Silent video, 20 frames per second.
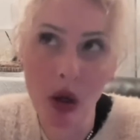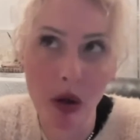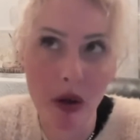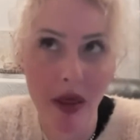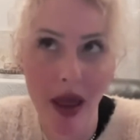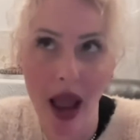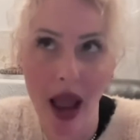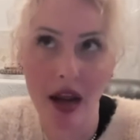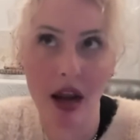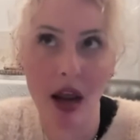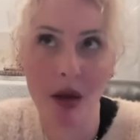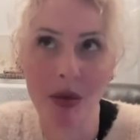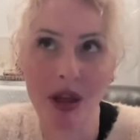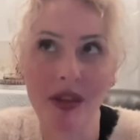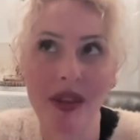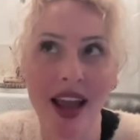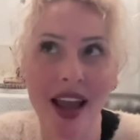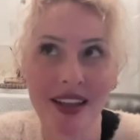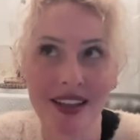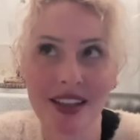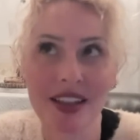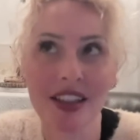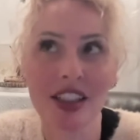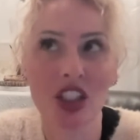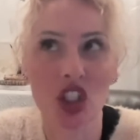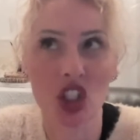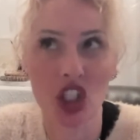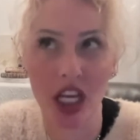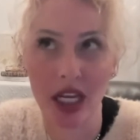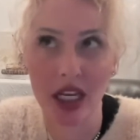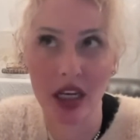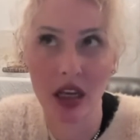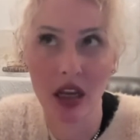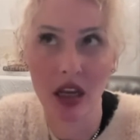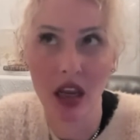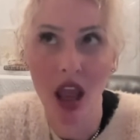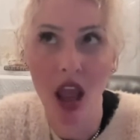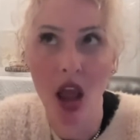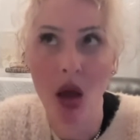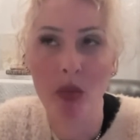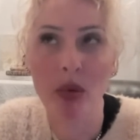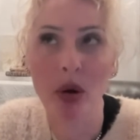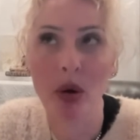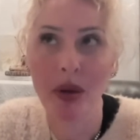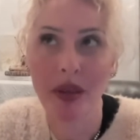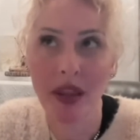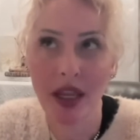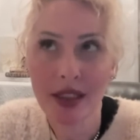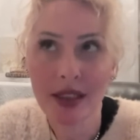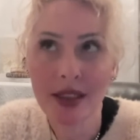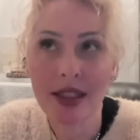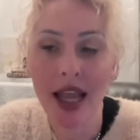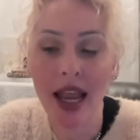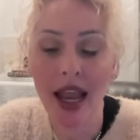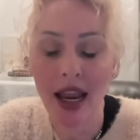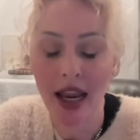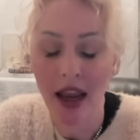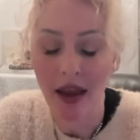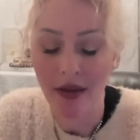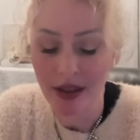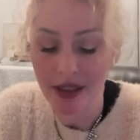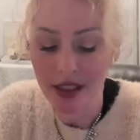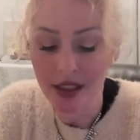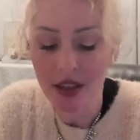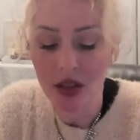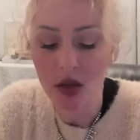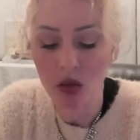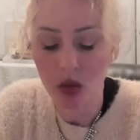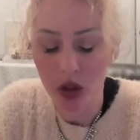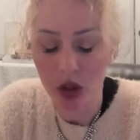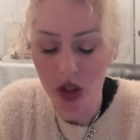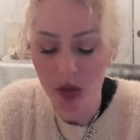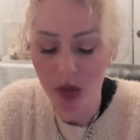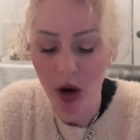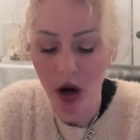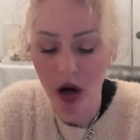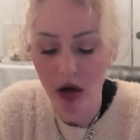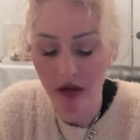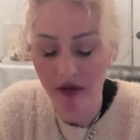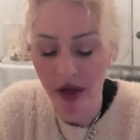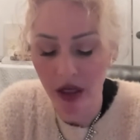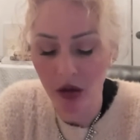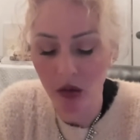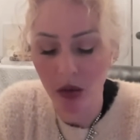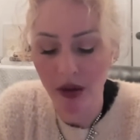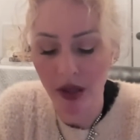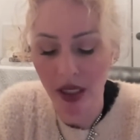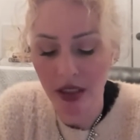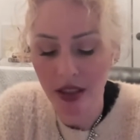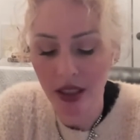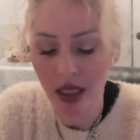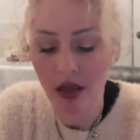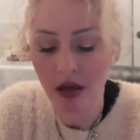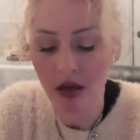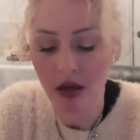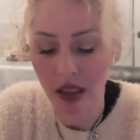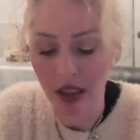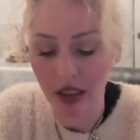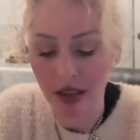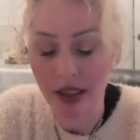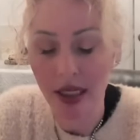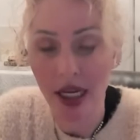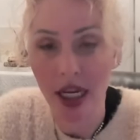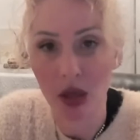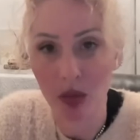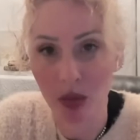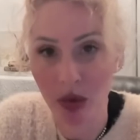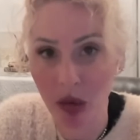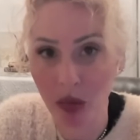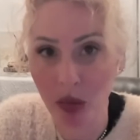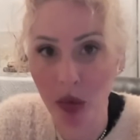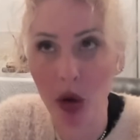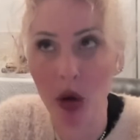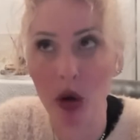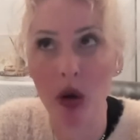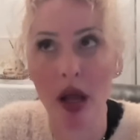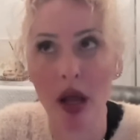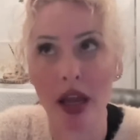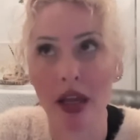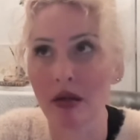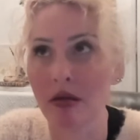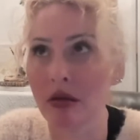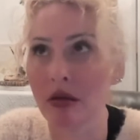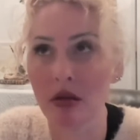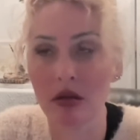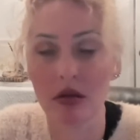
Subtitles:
that. I mean, that's legit. But when they say, and this is the worst part of it, when they say they're going to take people and